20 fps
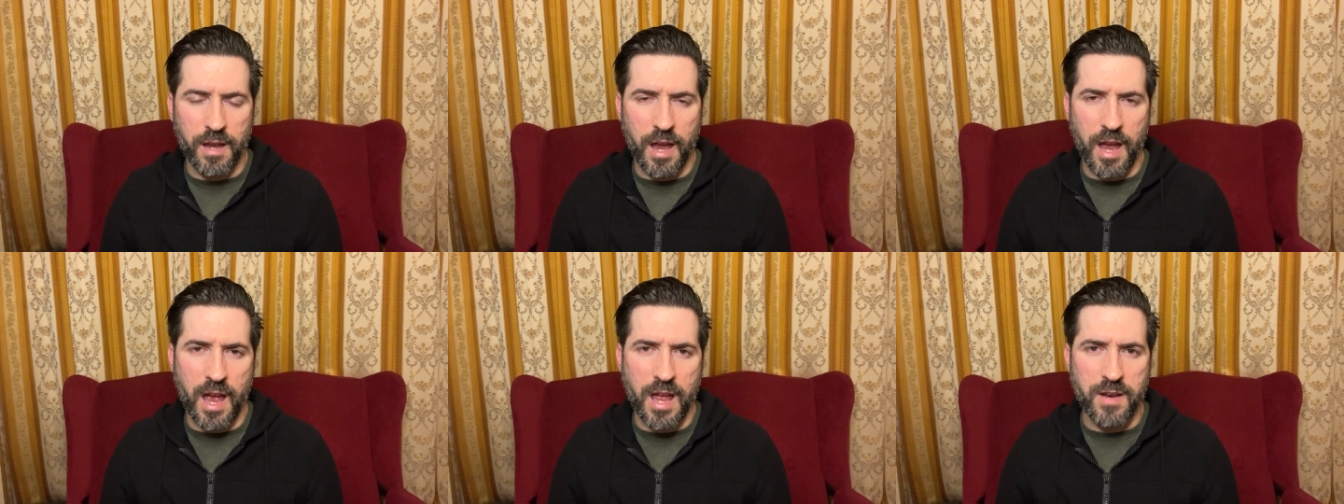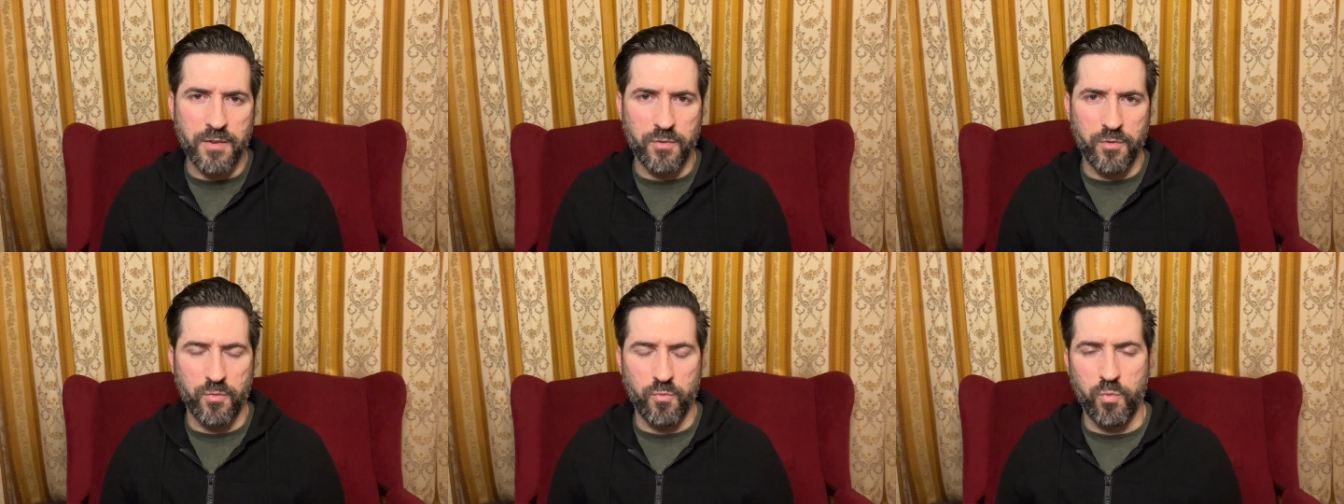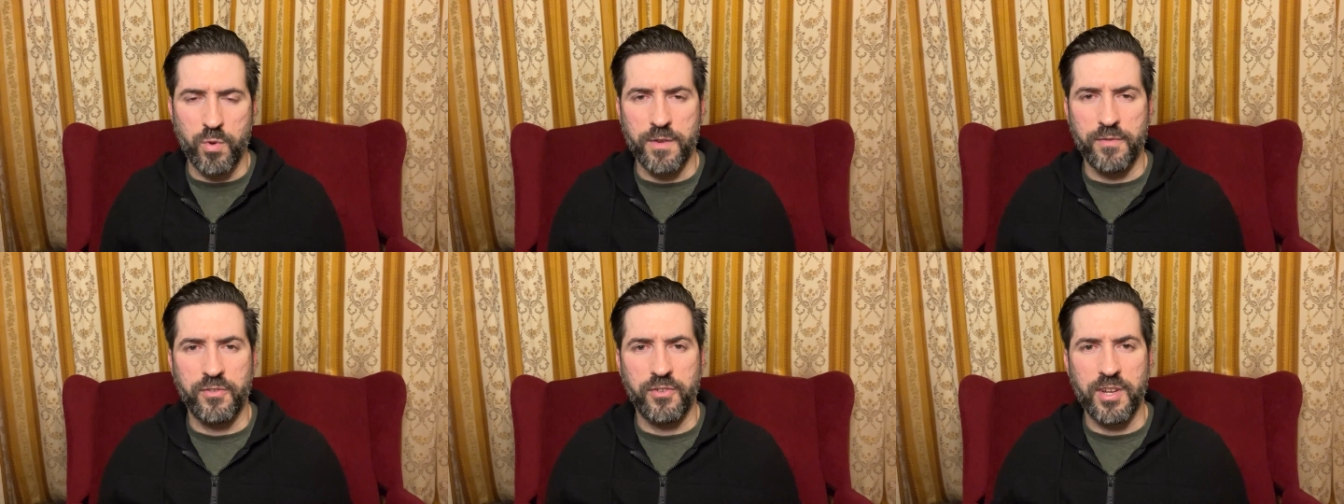And
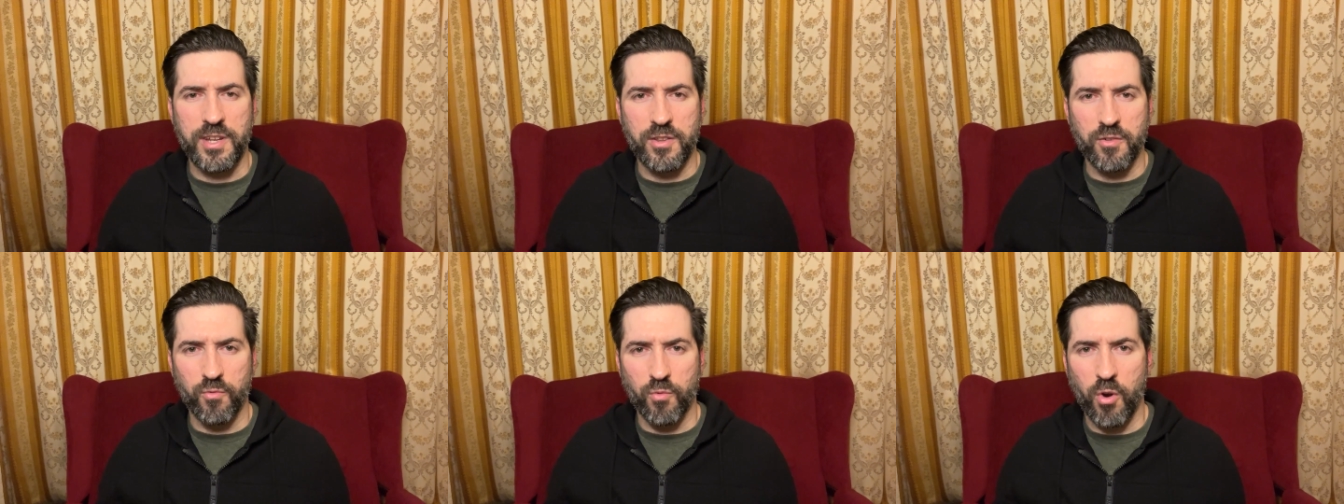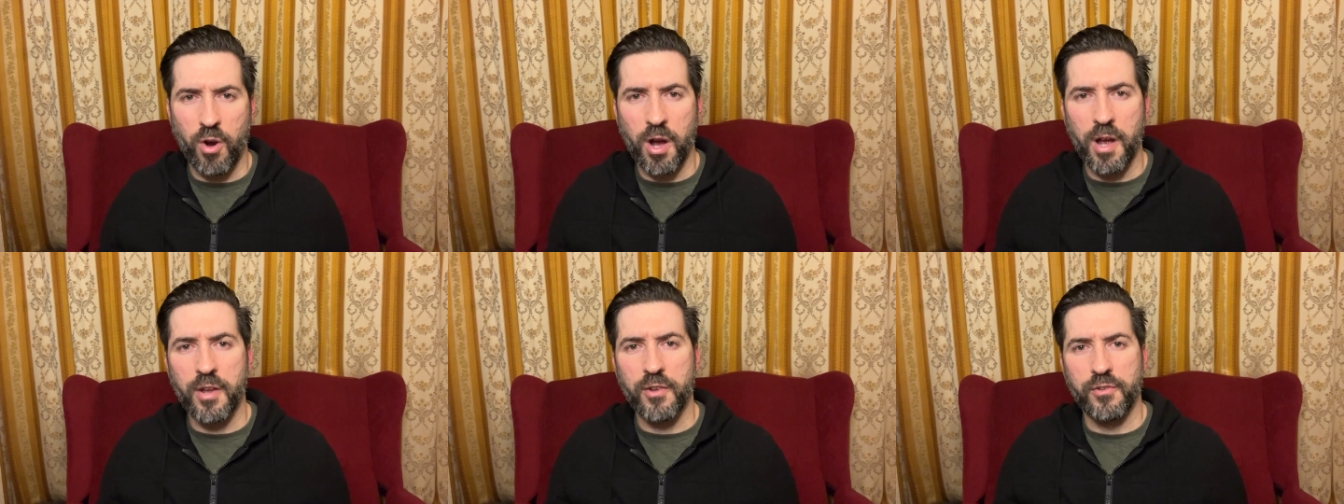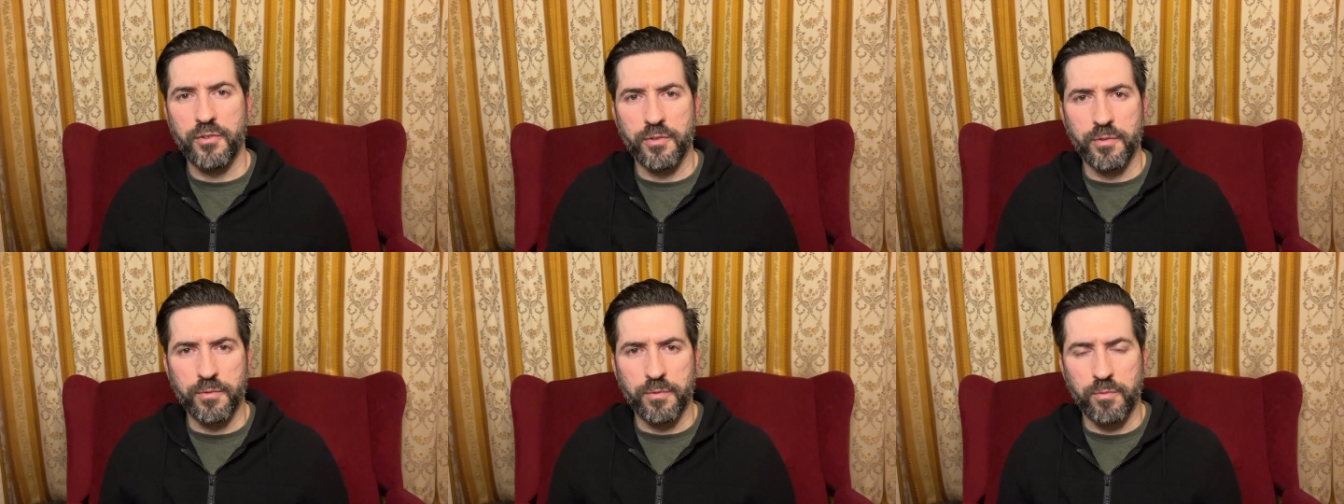we've seen the
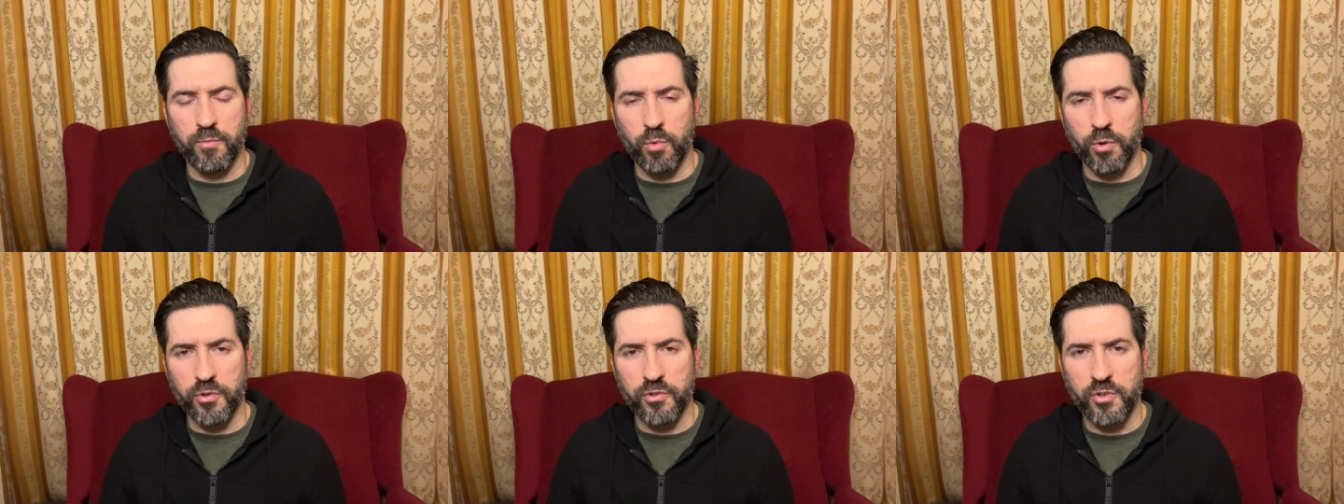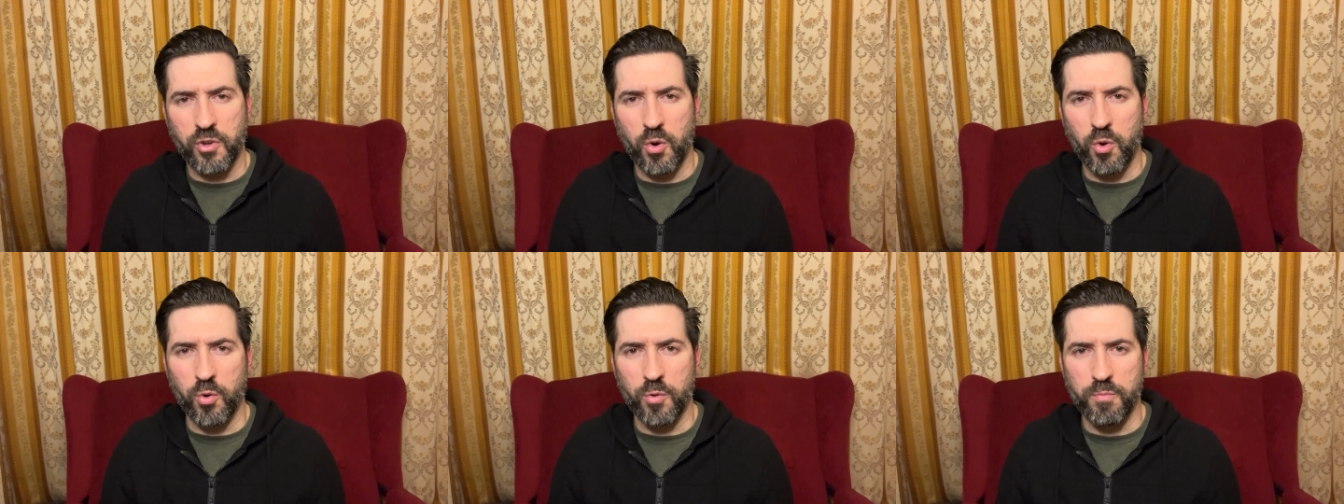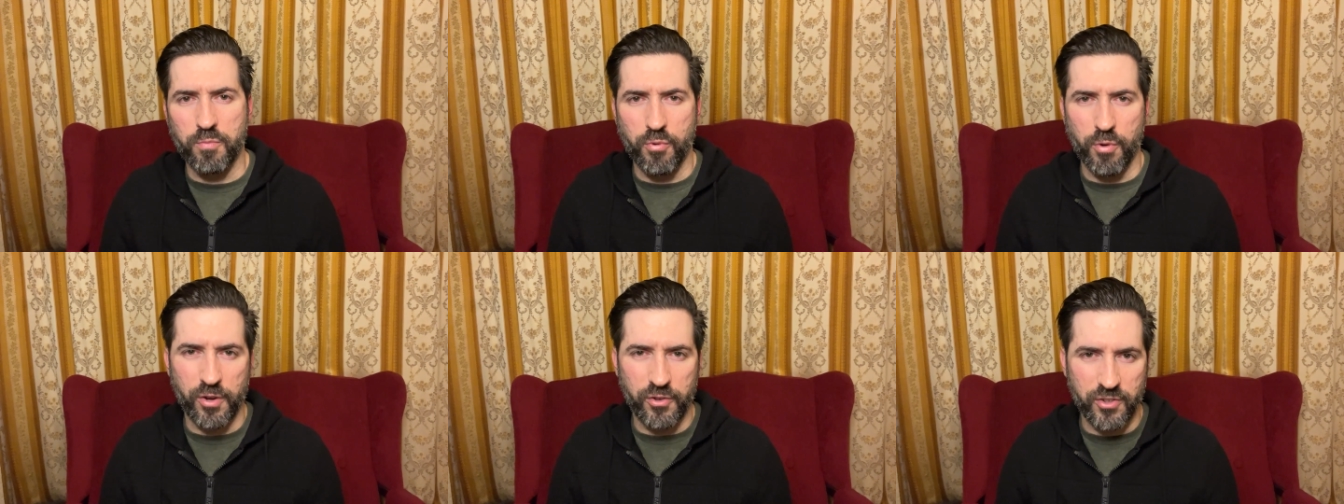rise of what's called
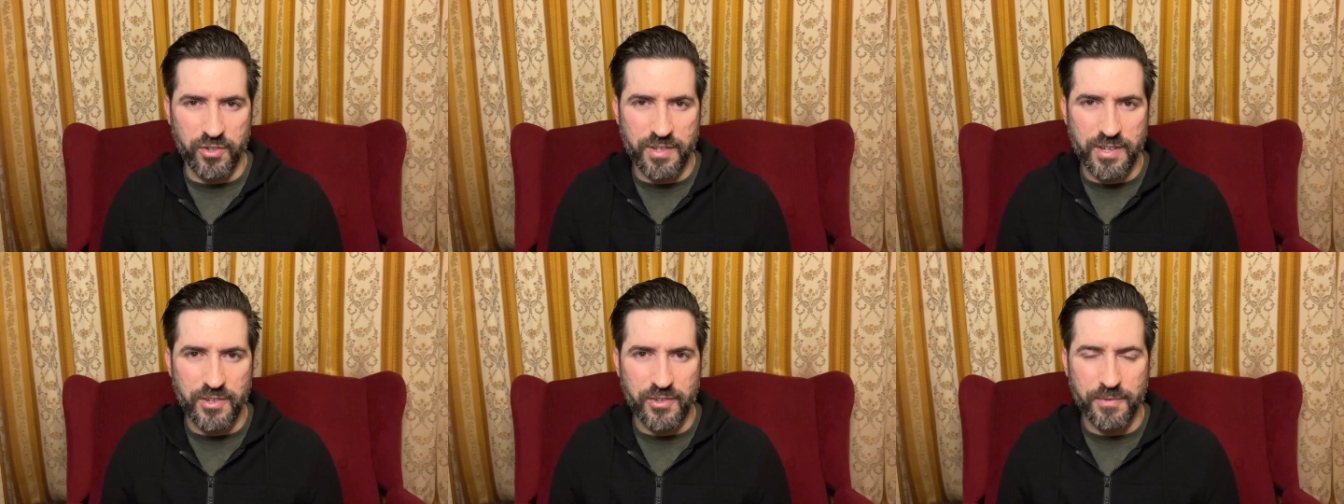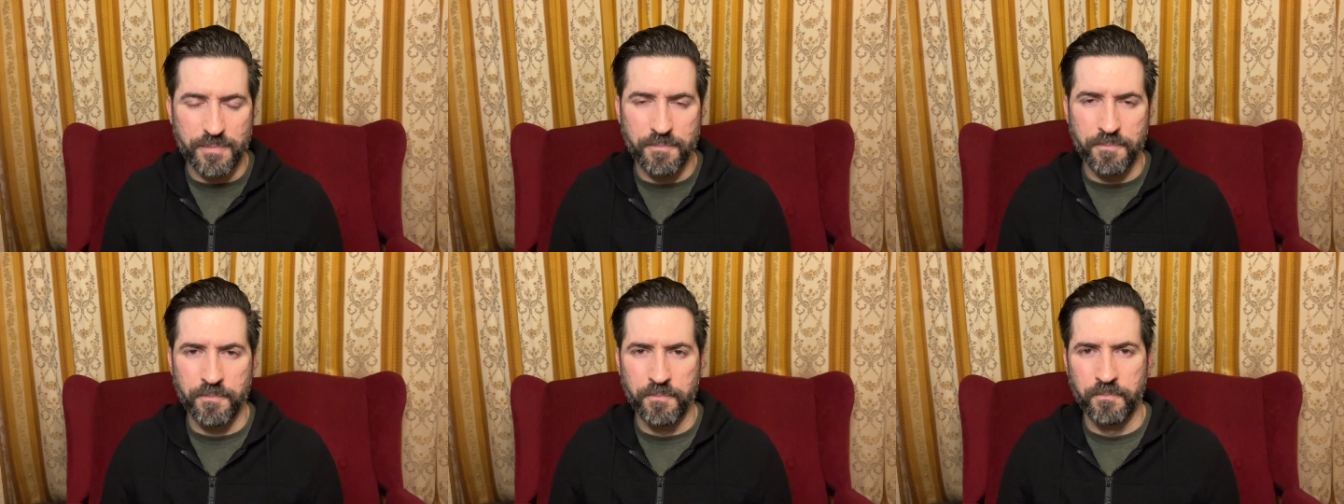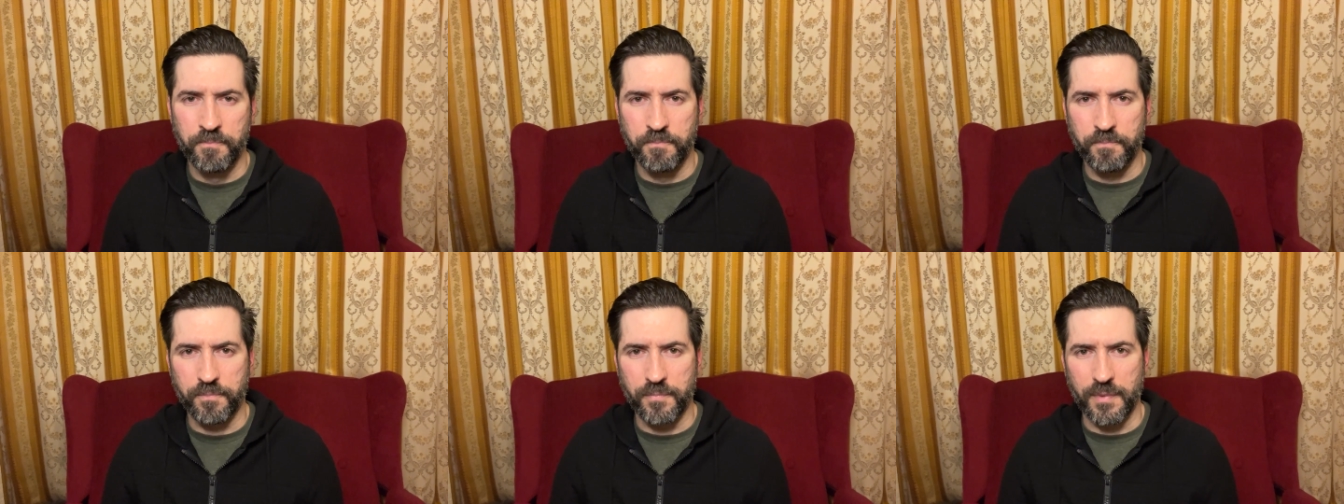Presentism
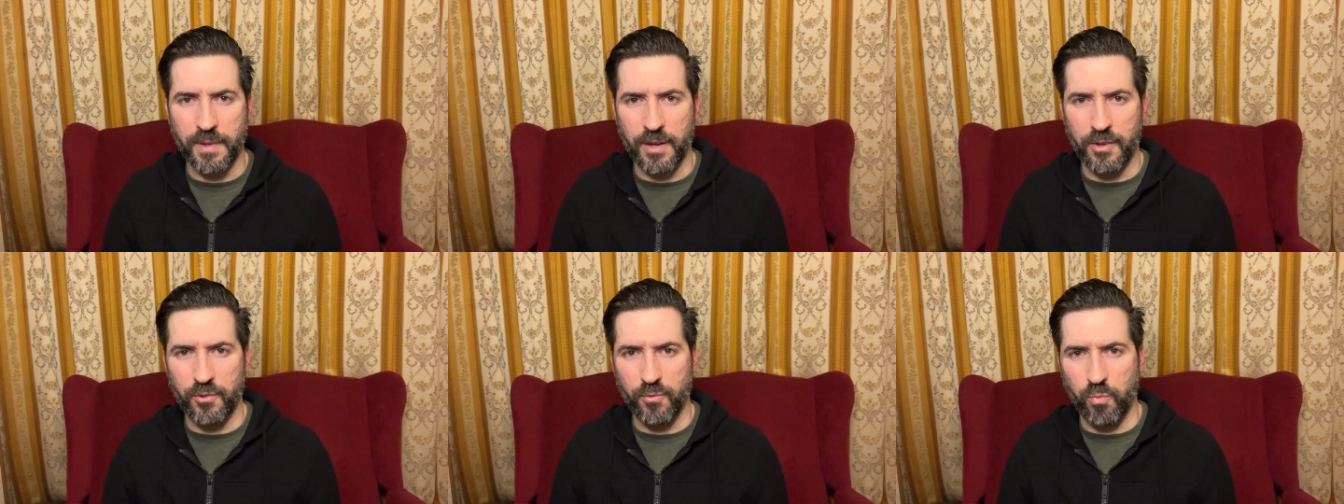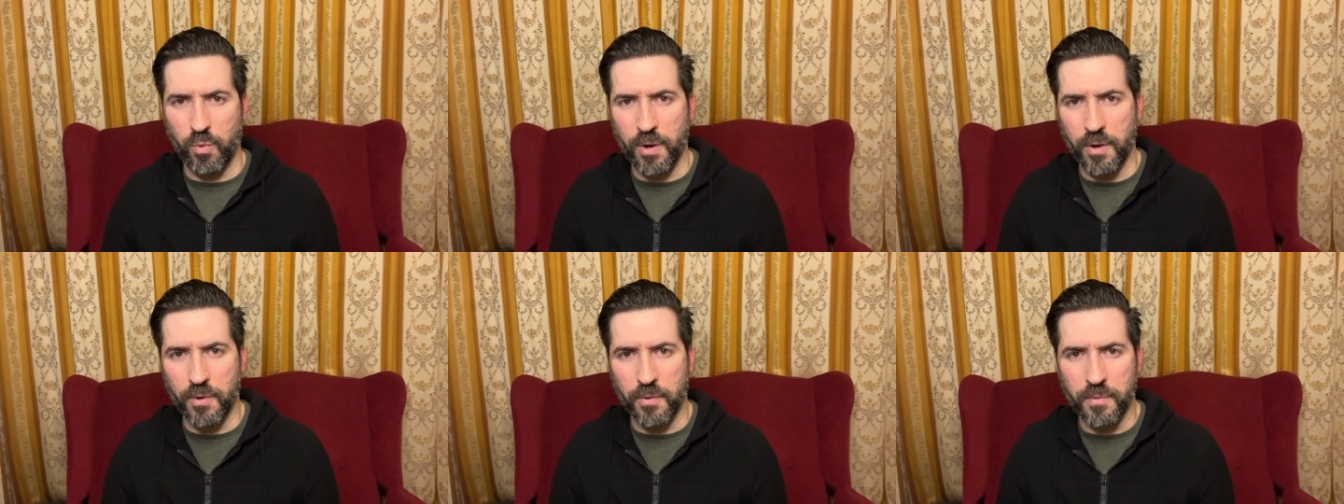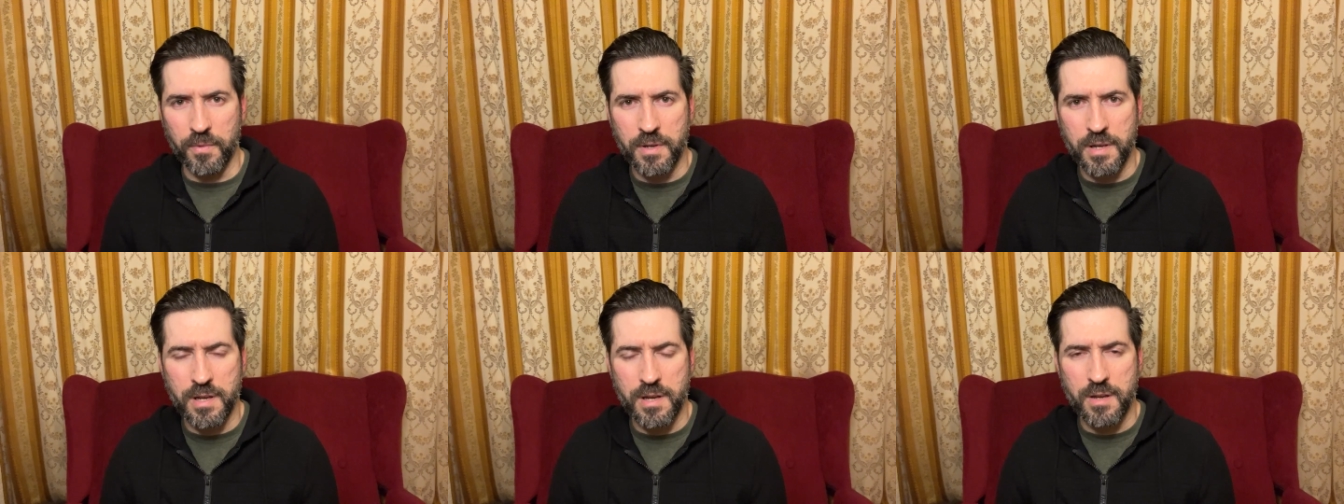as well,